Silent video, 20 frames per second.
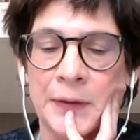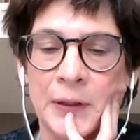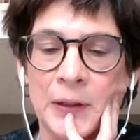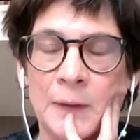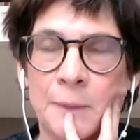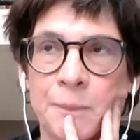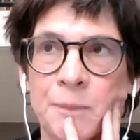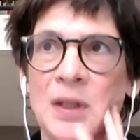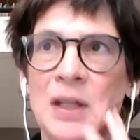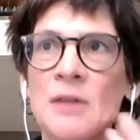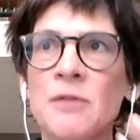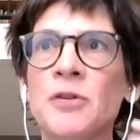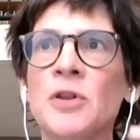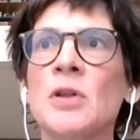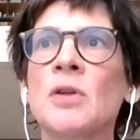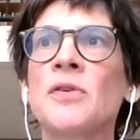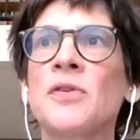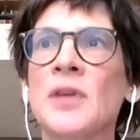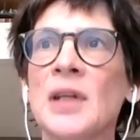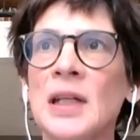If
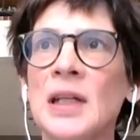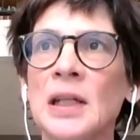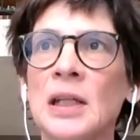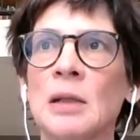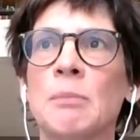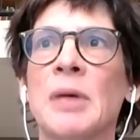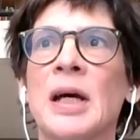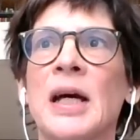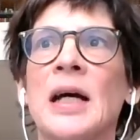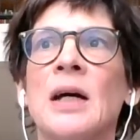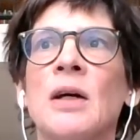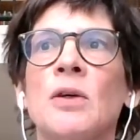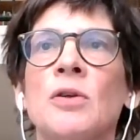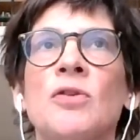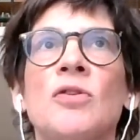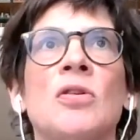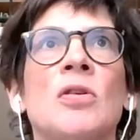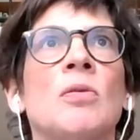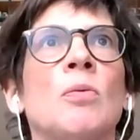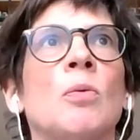you think
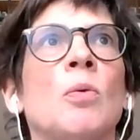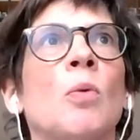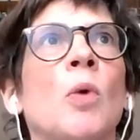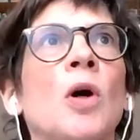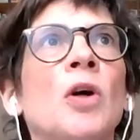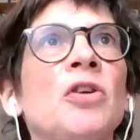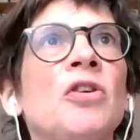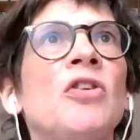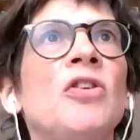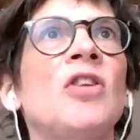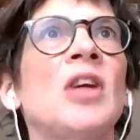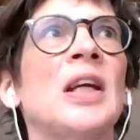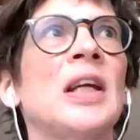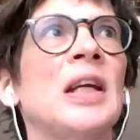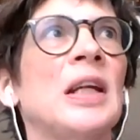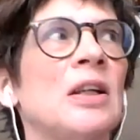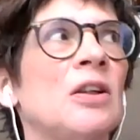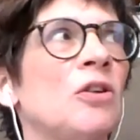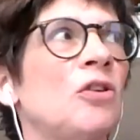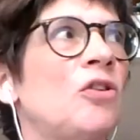about
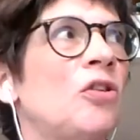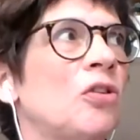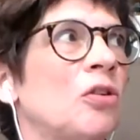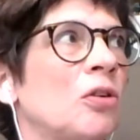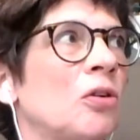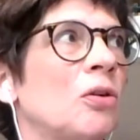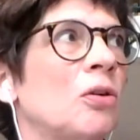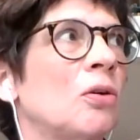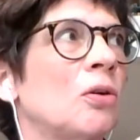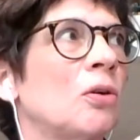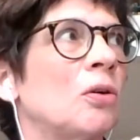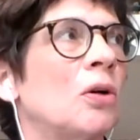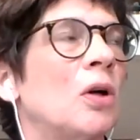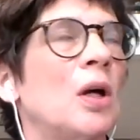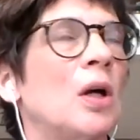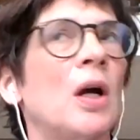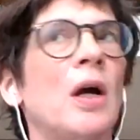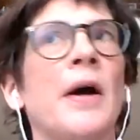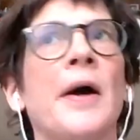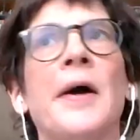wanting to
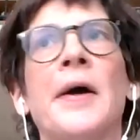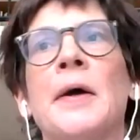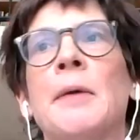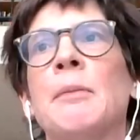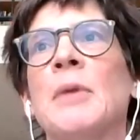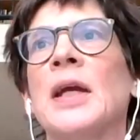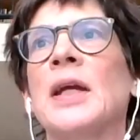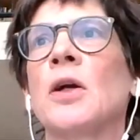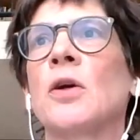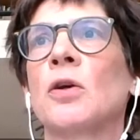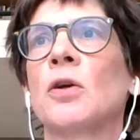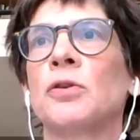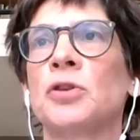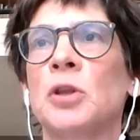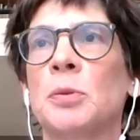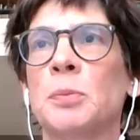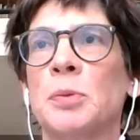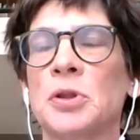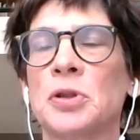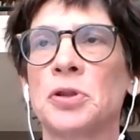make a
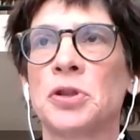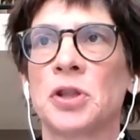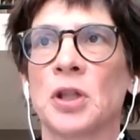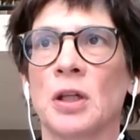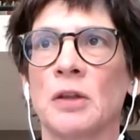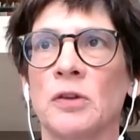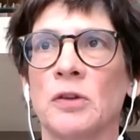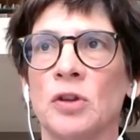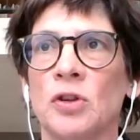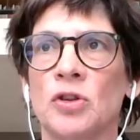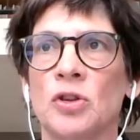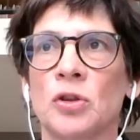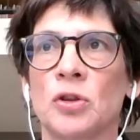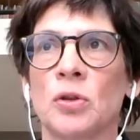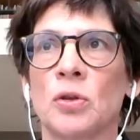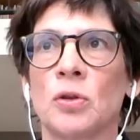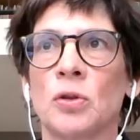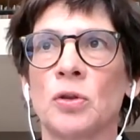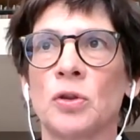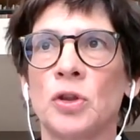contribution
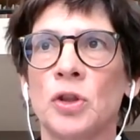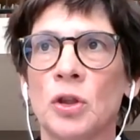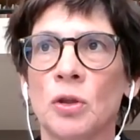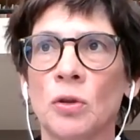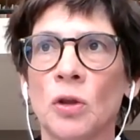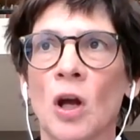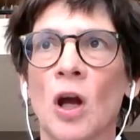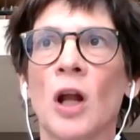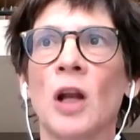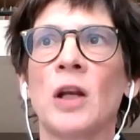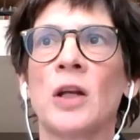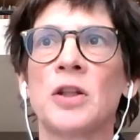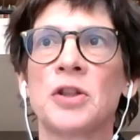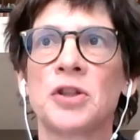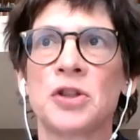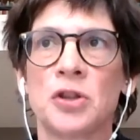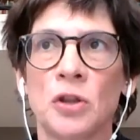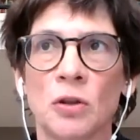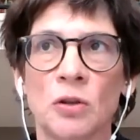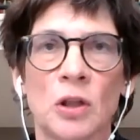to new
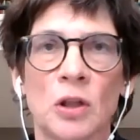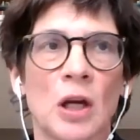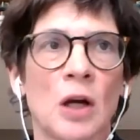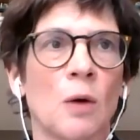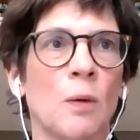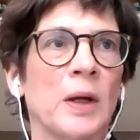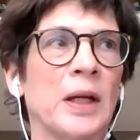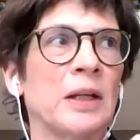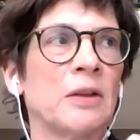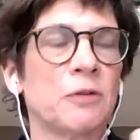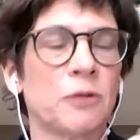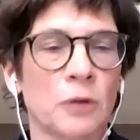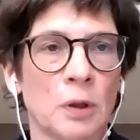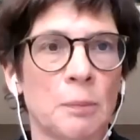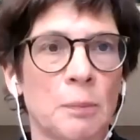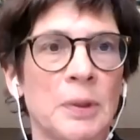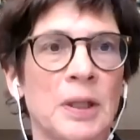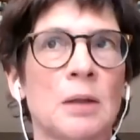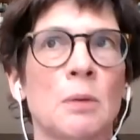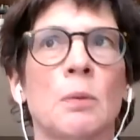knowledge, new knowing for
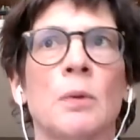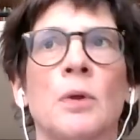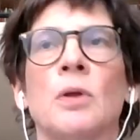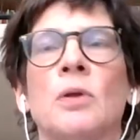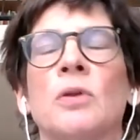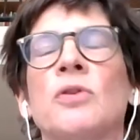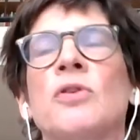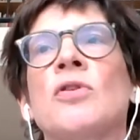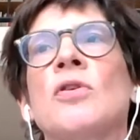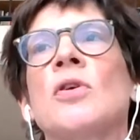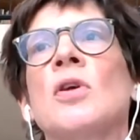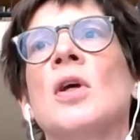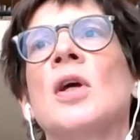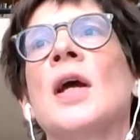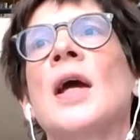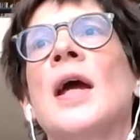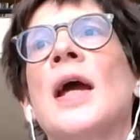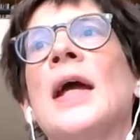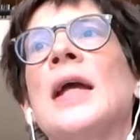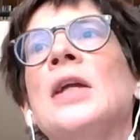a better world,
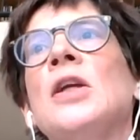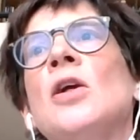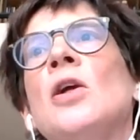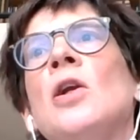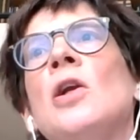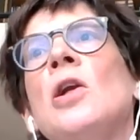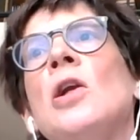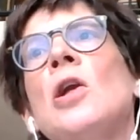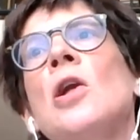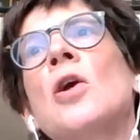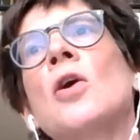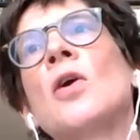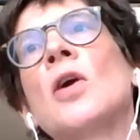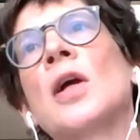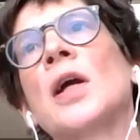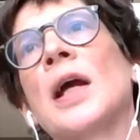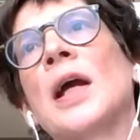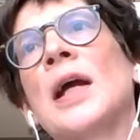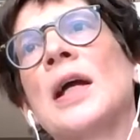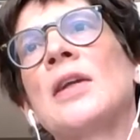and you
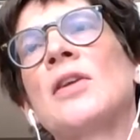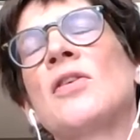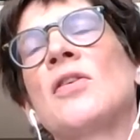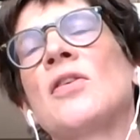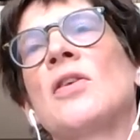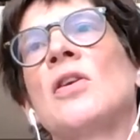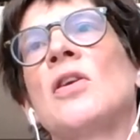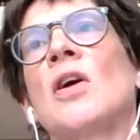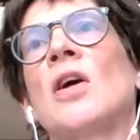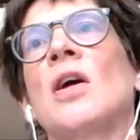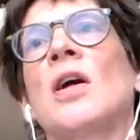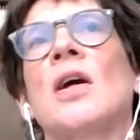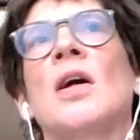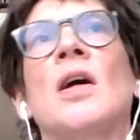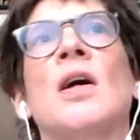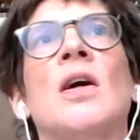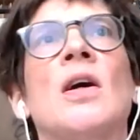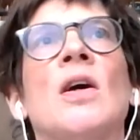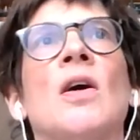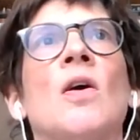look at
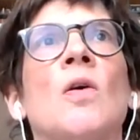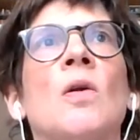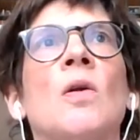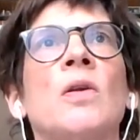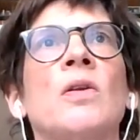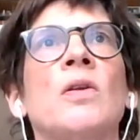the